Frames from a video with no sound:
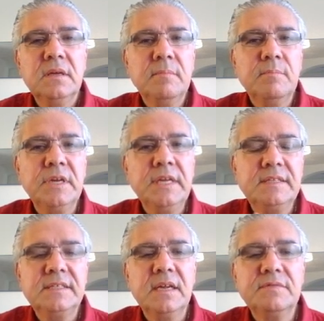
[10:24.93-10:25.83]
Money
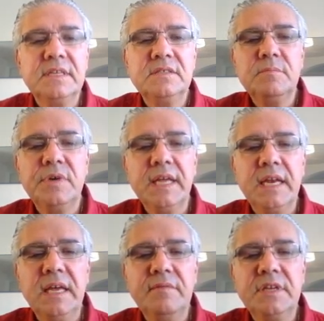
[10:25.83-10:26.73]
itself doesn't bring
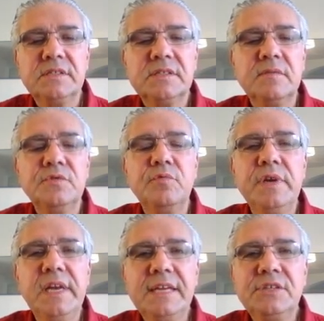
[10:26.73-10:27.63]
any evidence of the
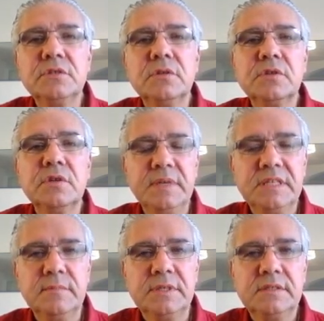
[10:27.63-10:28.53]
relational
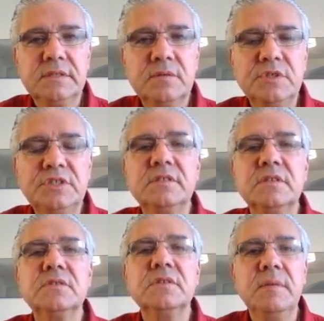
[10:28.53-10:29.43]
commitment, which is
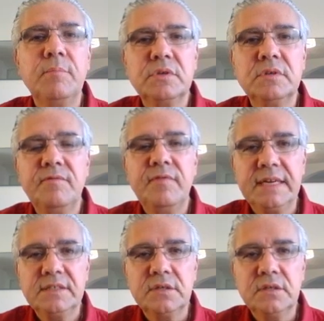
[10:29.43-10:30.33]
also an important
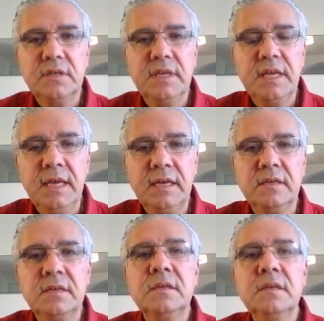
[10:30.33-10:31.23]
factor
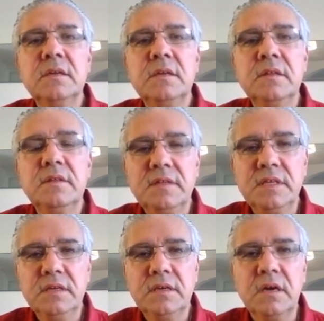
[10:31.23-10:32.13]
in
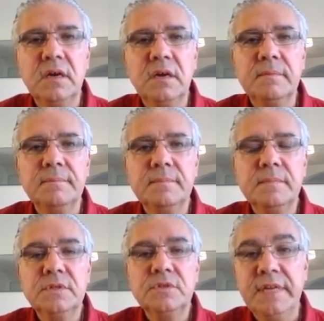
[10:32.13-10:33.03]
the
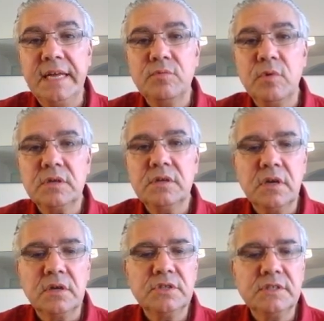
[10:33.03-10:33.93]
network,
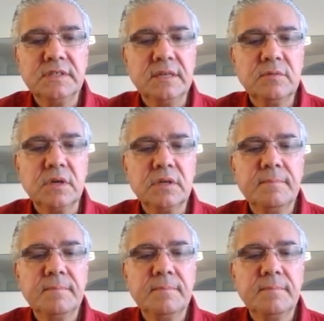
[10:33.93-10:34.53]
conscious network.